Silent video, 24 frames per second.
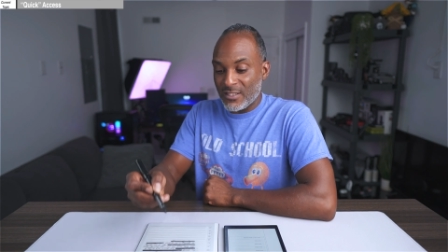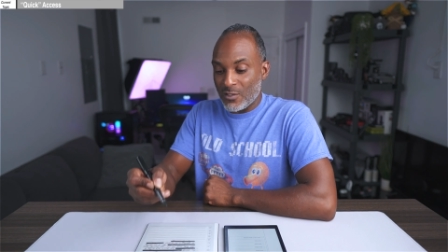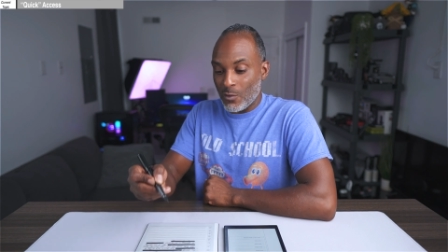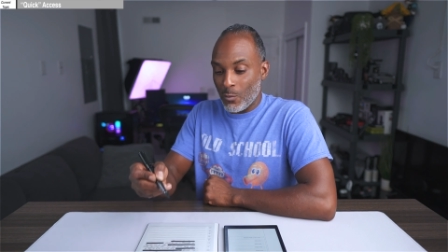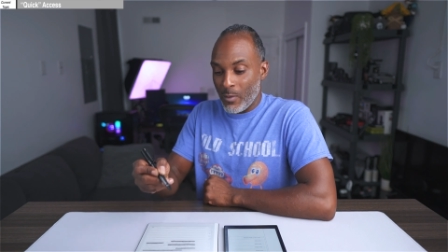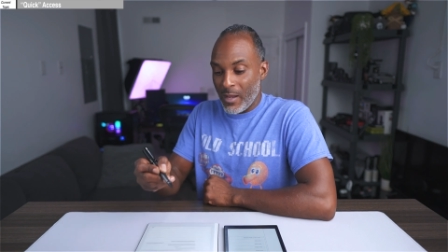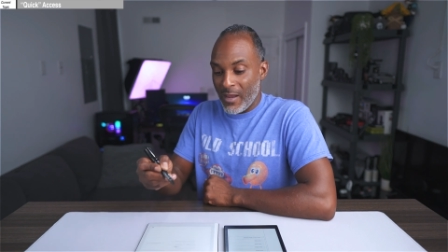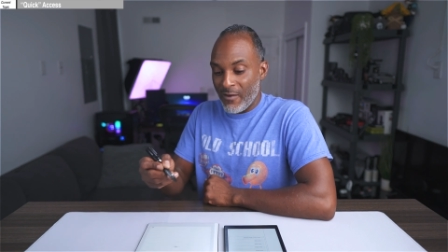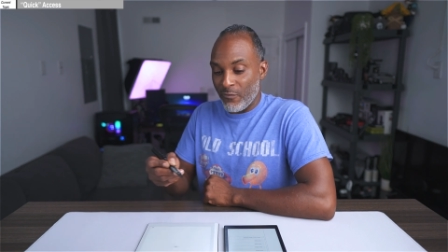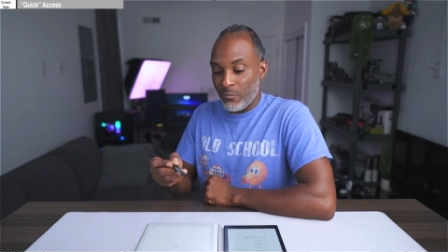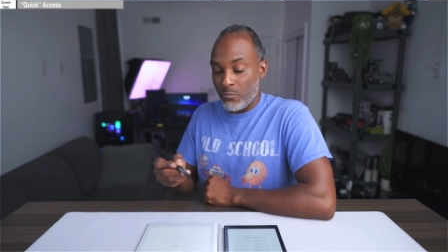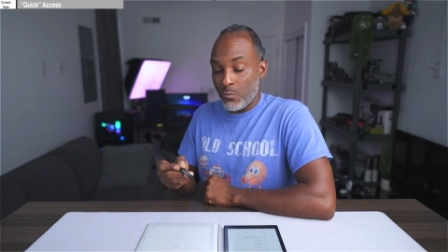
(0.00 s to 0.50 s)

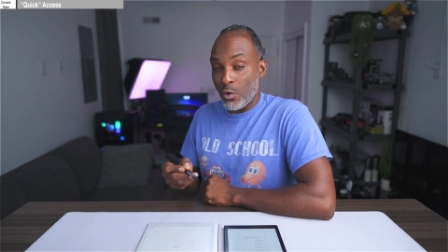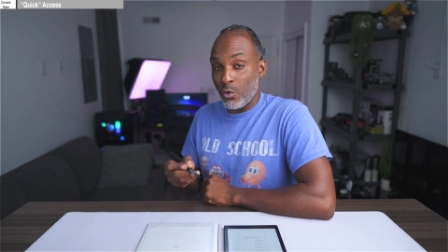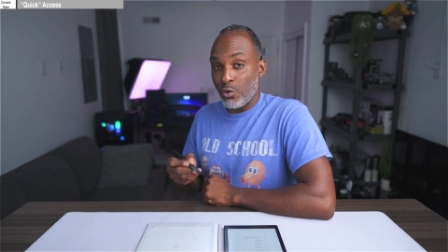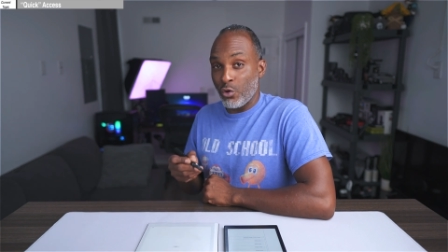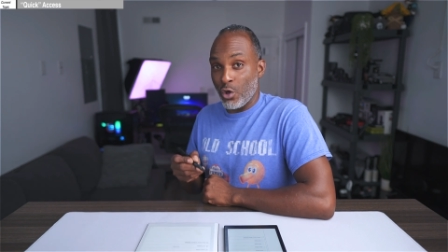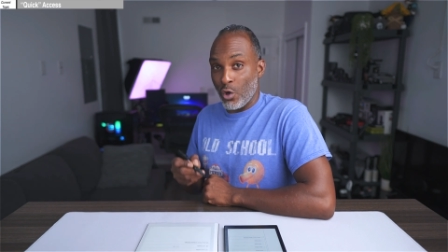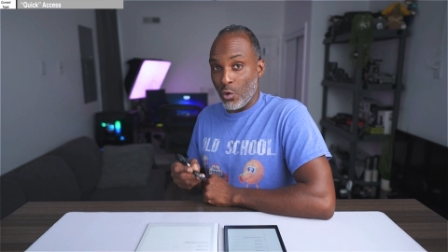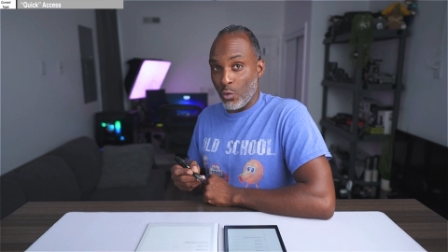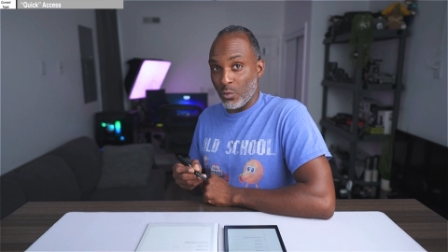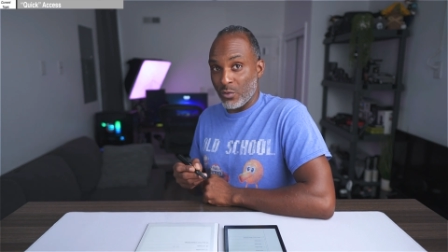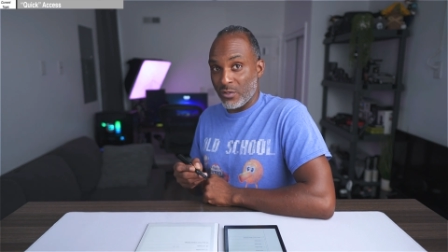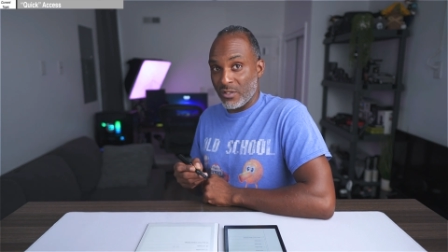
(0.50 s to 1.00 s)
away from your
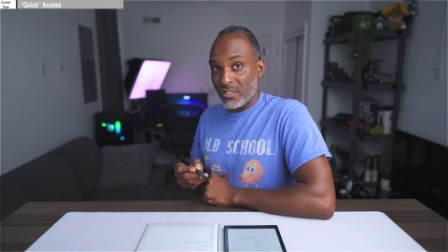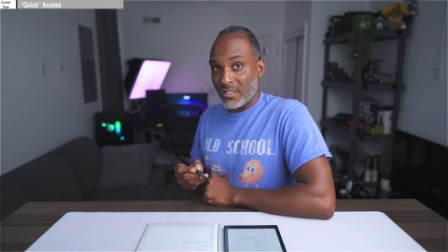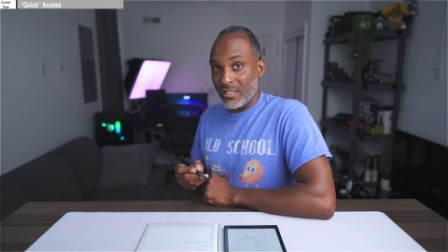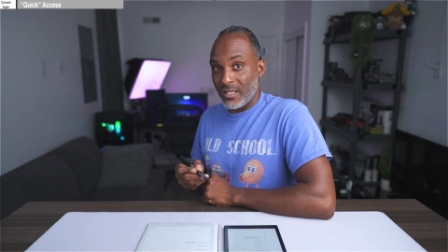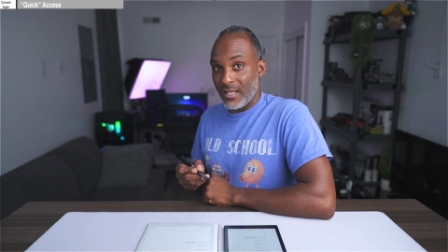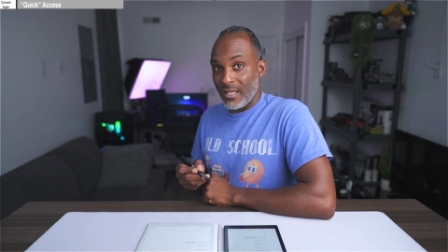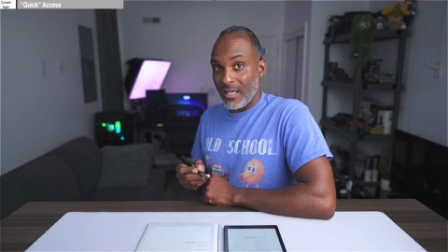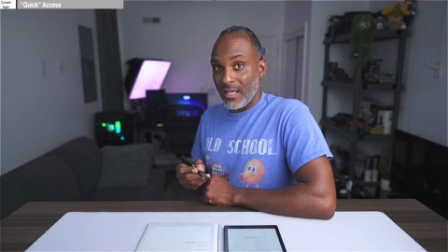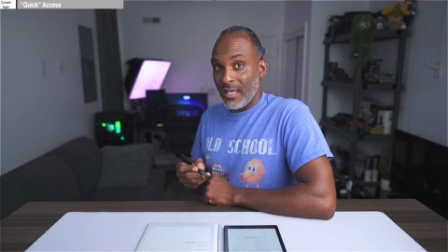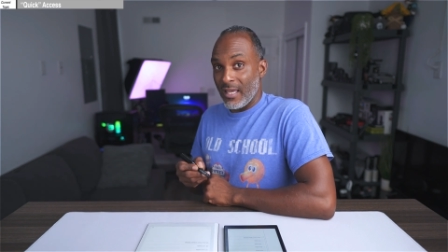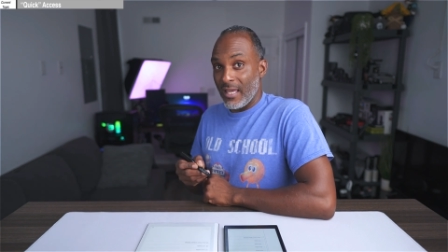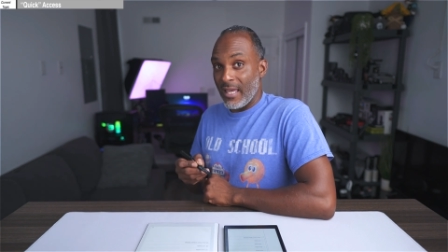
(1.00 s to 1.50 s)
notes
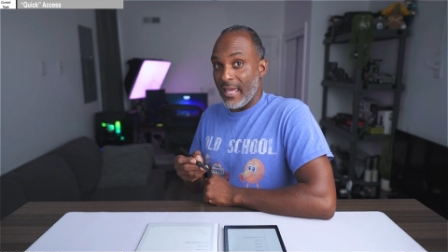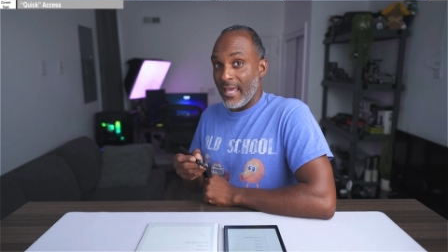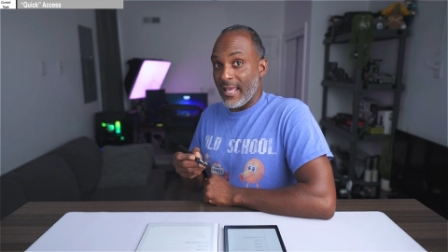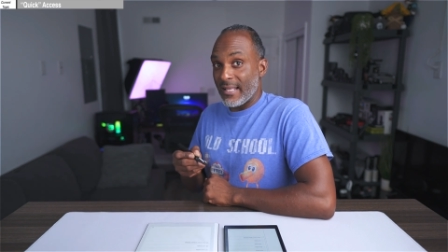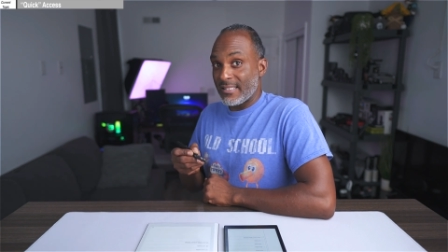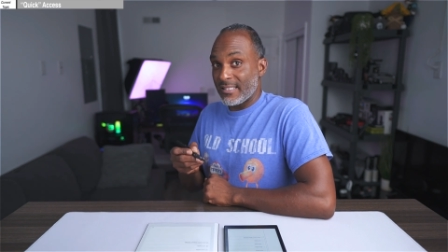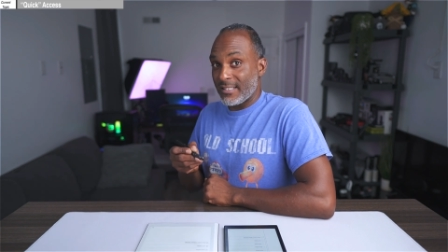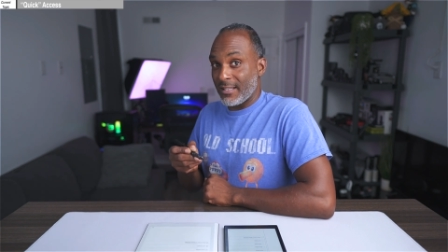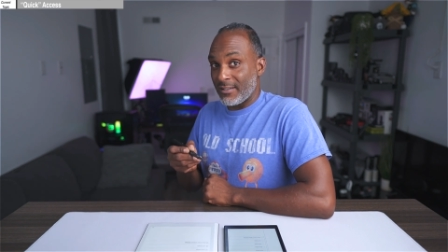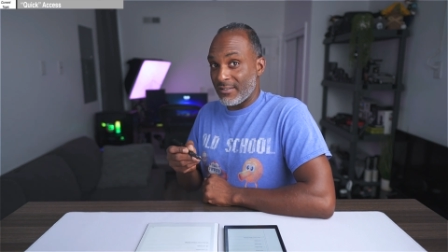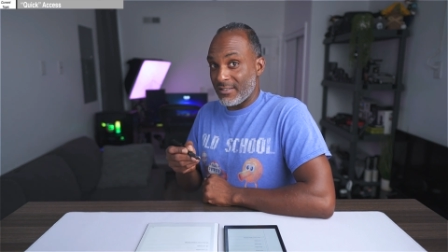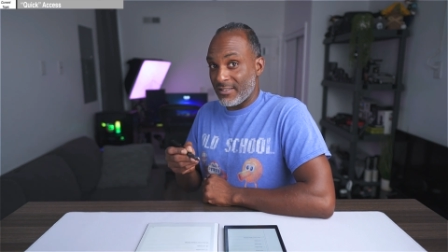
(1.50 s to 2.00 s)

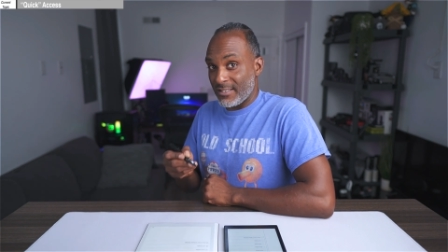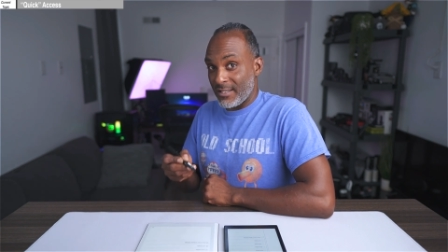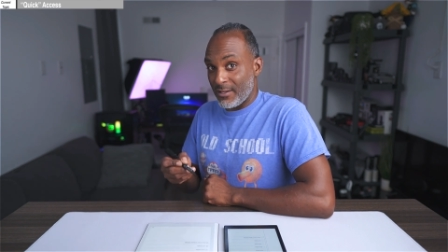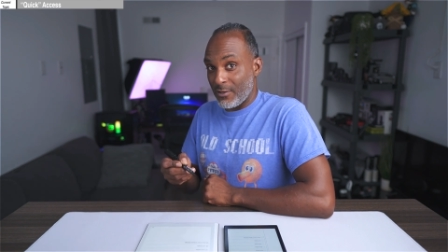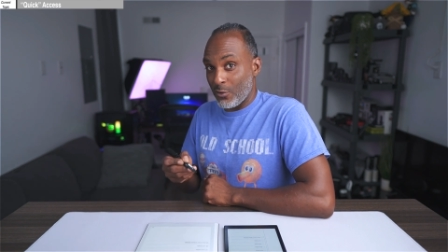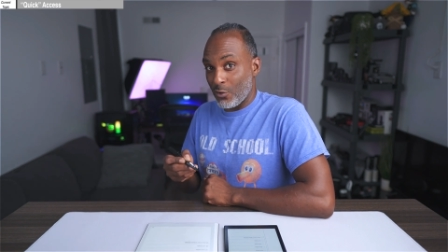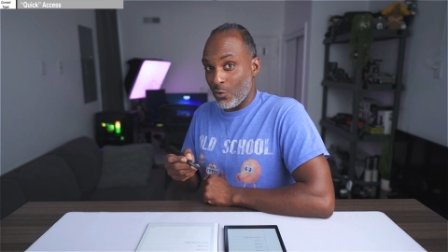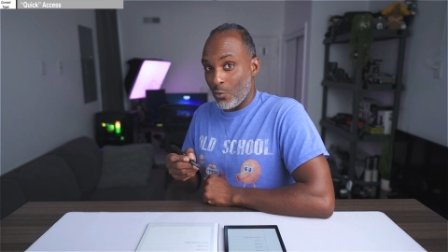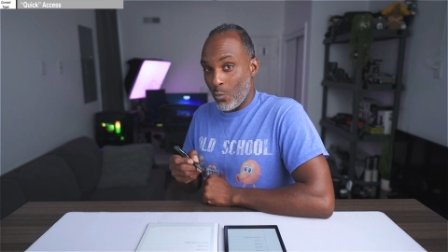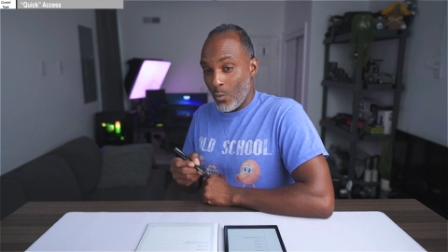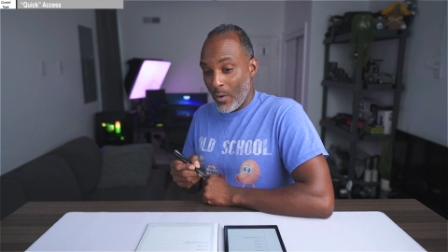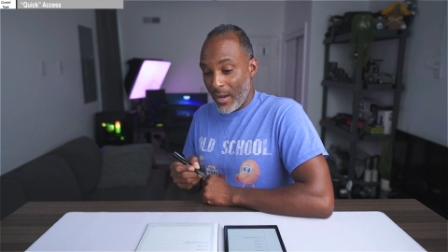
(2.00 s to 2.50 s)
is
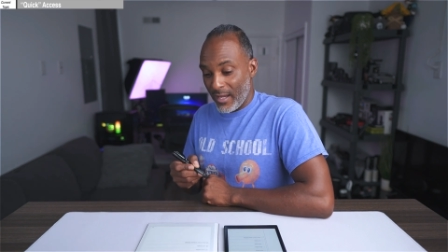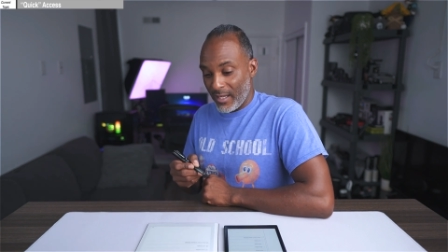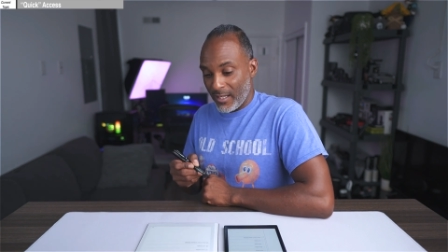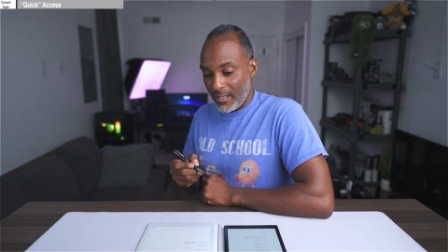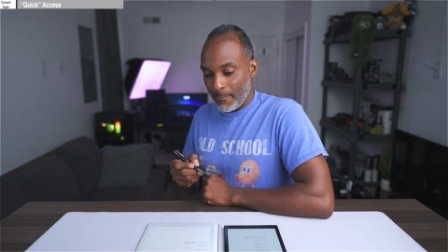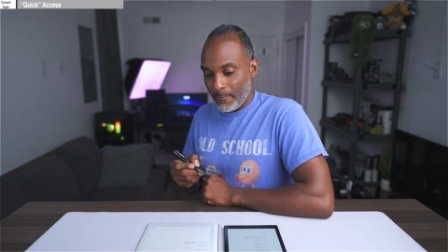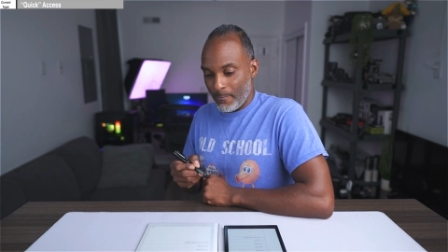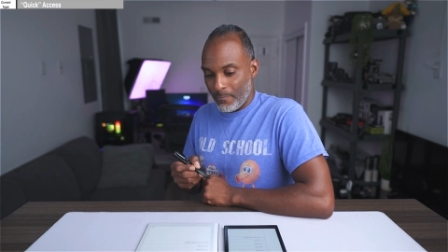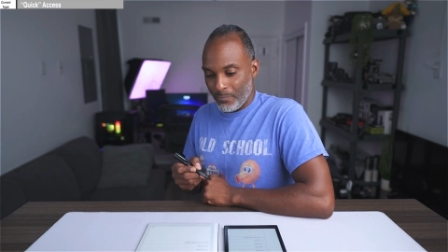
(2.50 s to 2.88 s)
considered quick.